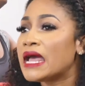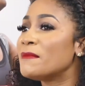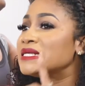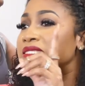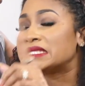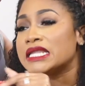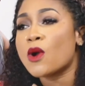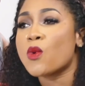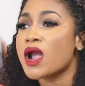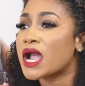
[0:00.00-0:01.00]
I'm still
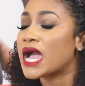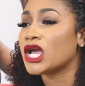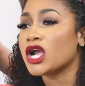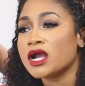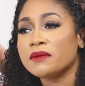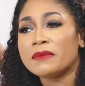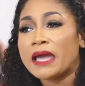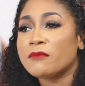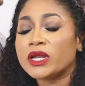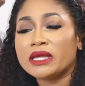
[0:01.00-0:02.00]
a work and I earn
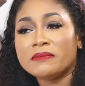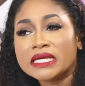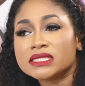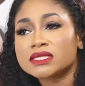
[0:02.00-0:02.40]
my money, miss.